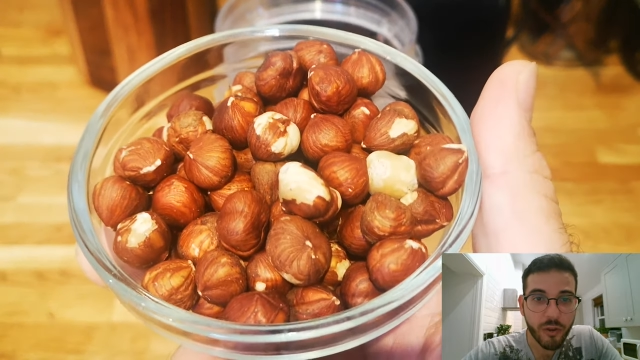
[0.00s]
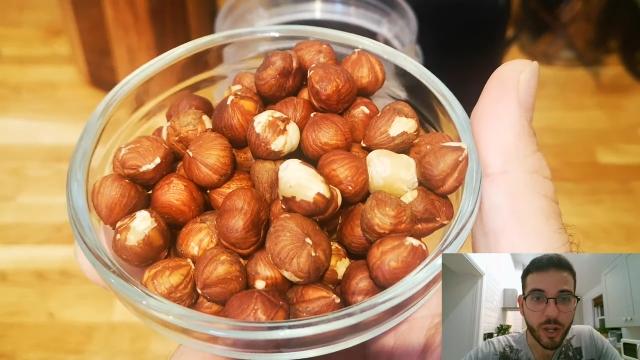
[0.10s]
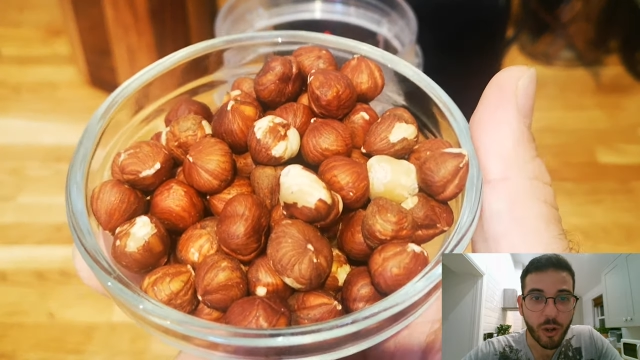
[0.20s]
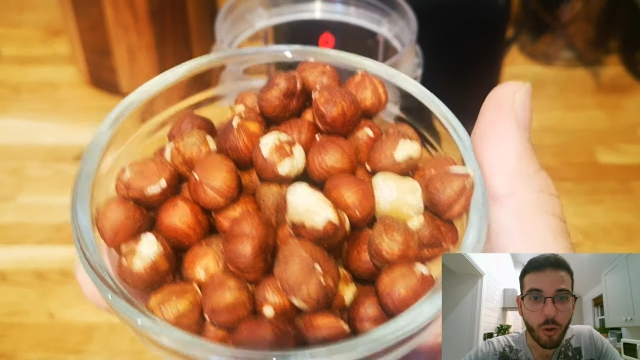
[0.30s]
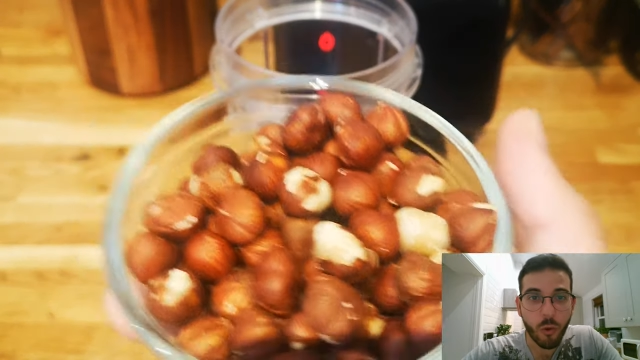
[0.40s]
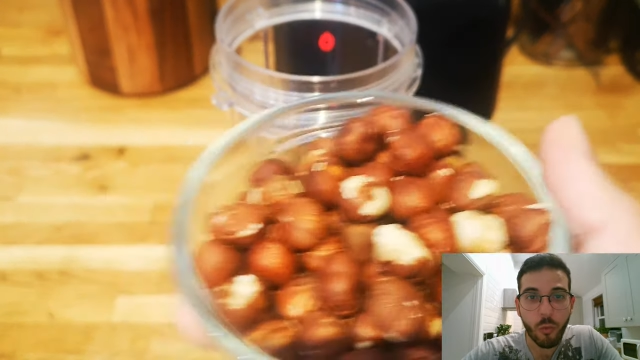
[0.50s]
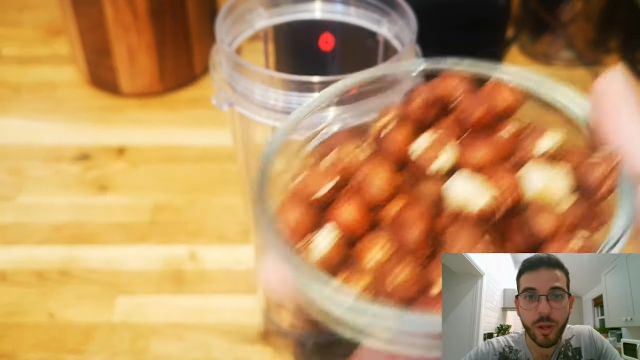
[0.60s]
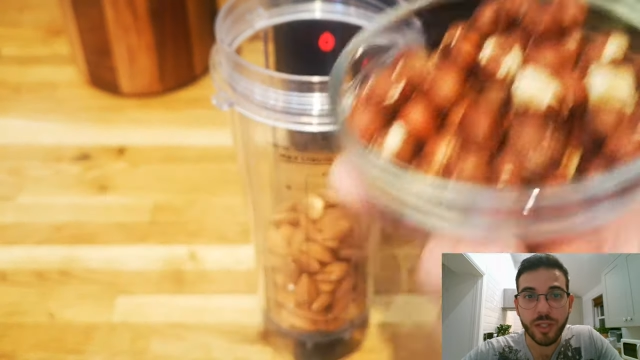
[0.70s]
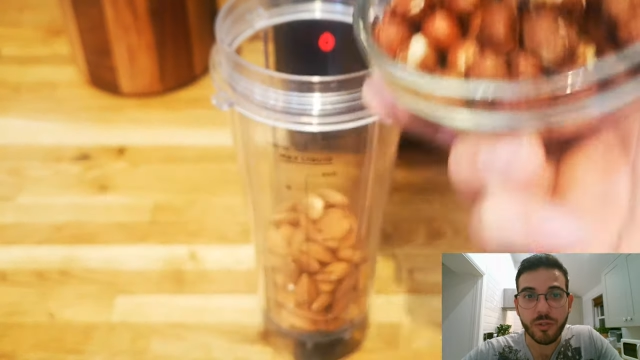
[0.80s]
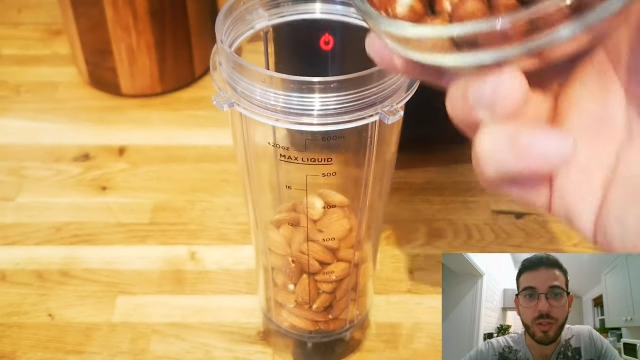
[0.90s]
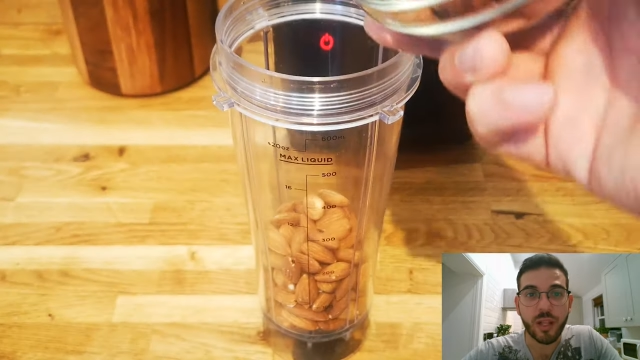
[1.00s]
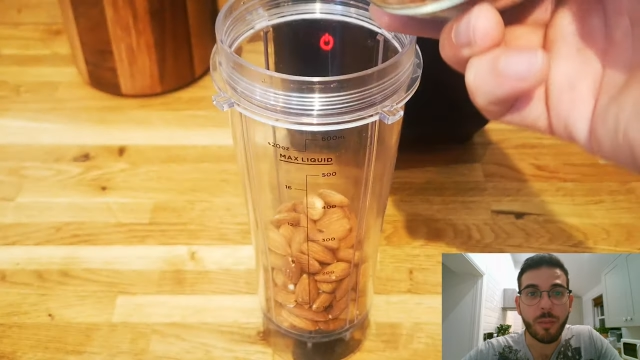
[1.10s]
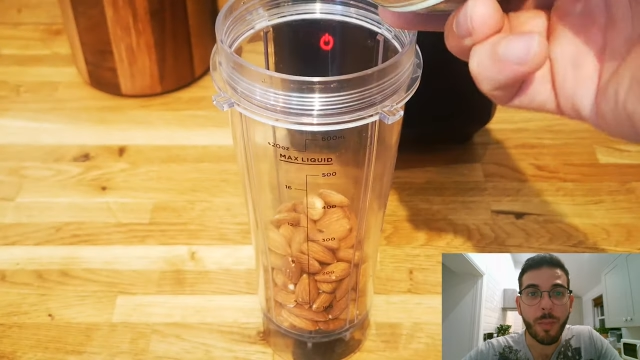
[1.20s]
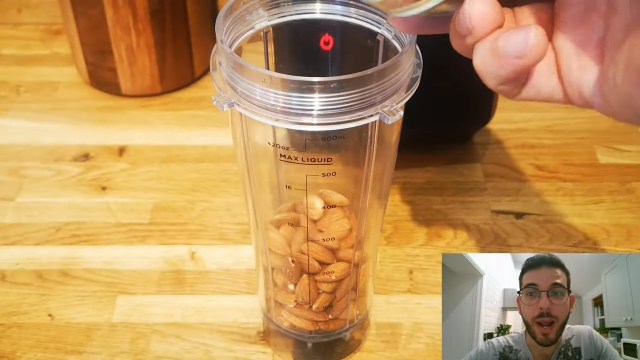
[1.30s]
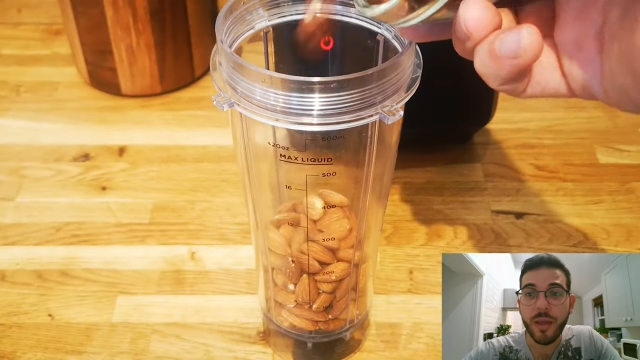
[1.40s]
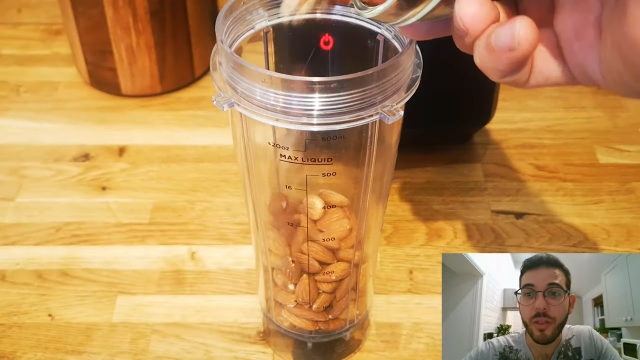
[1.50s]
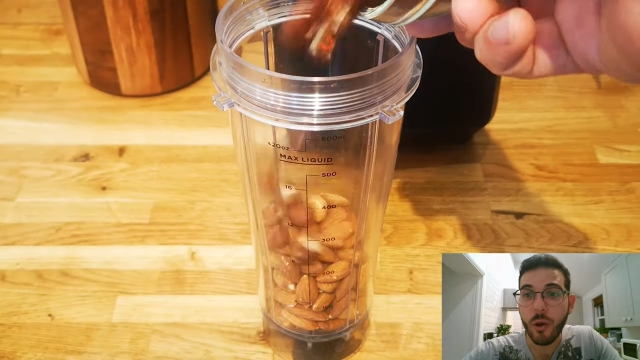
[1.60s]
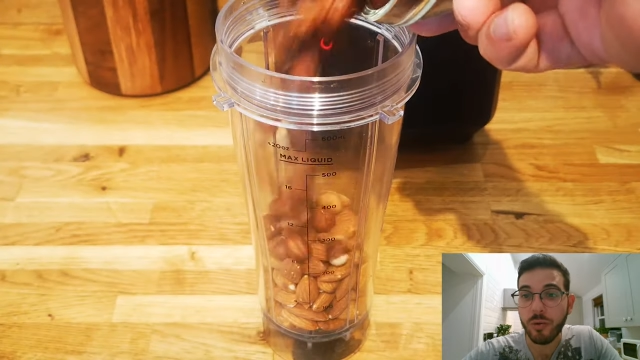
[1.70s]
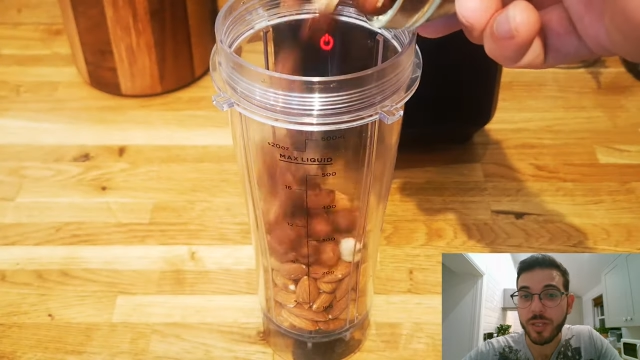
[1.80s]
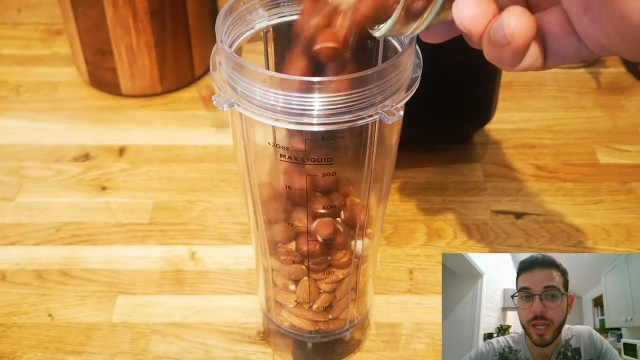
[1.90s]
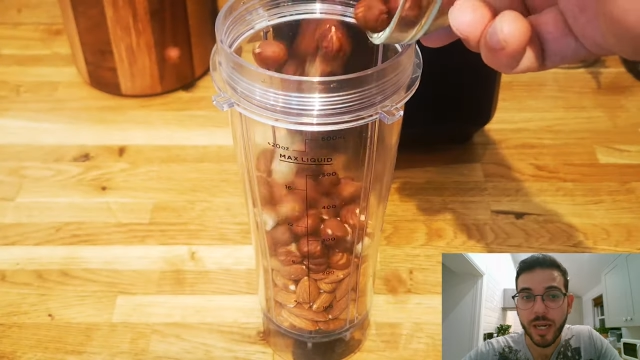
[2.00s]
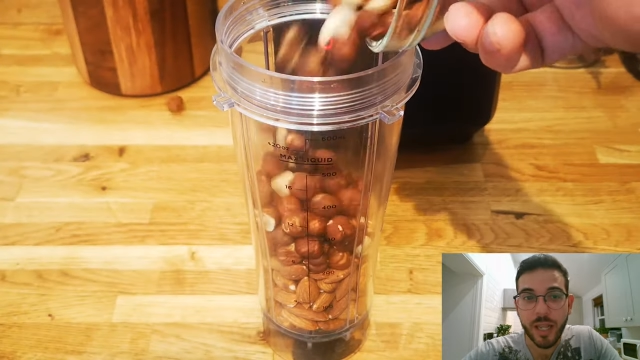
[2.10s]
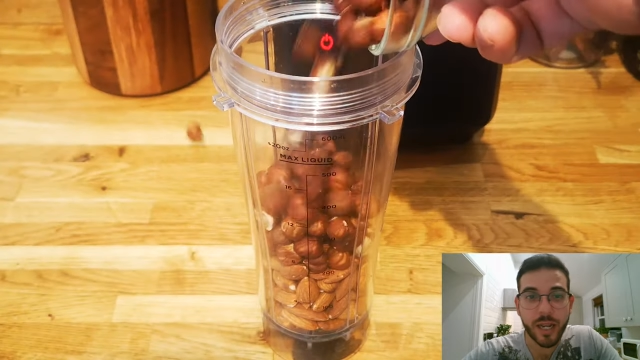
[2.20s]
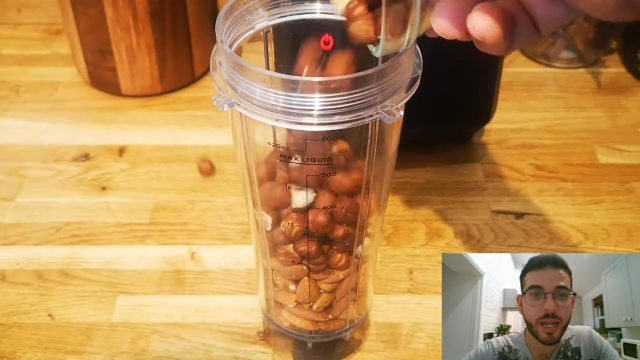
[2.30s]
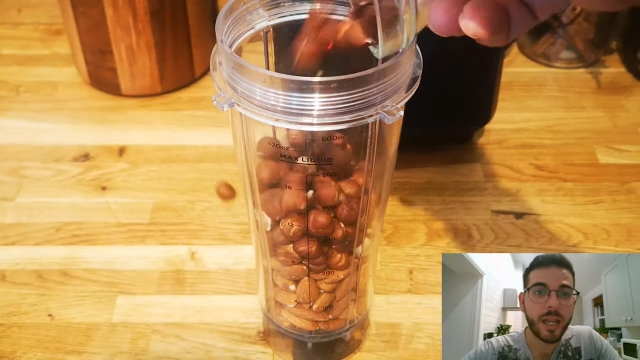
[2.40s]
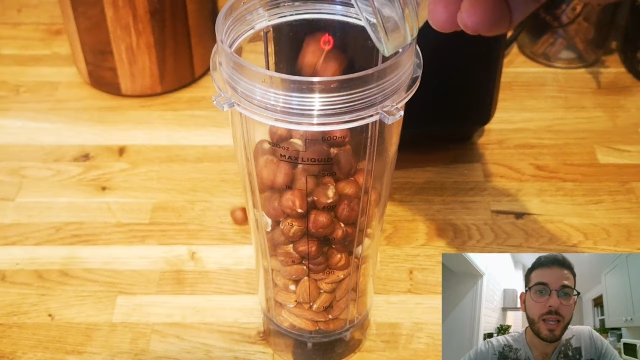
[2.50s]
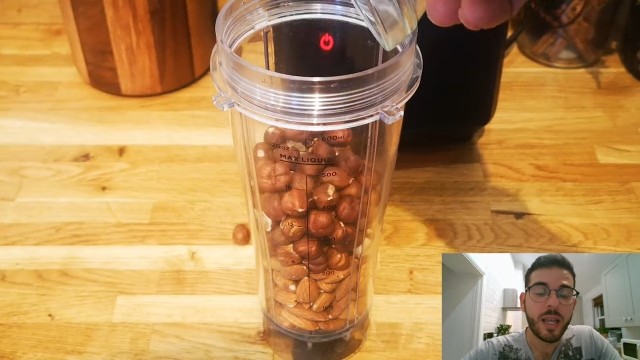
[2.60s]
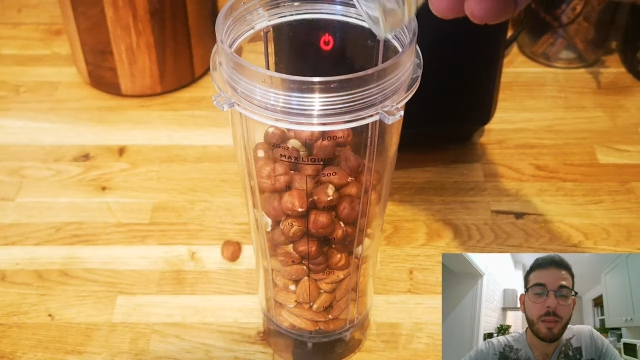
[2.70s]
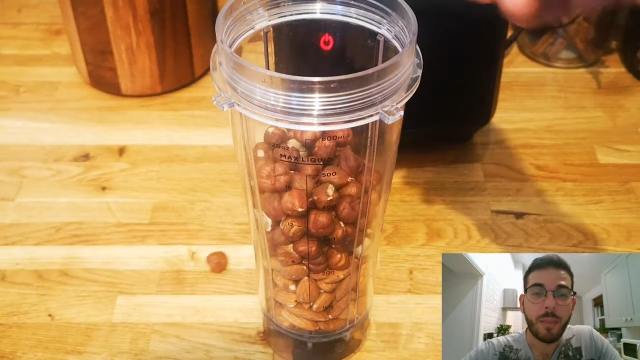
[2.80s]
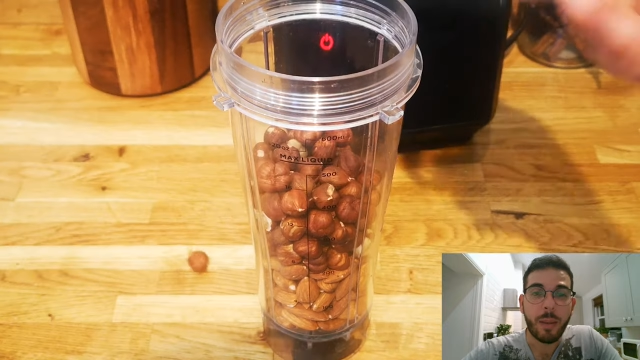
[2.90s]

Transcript: You can always do that by the old technique by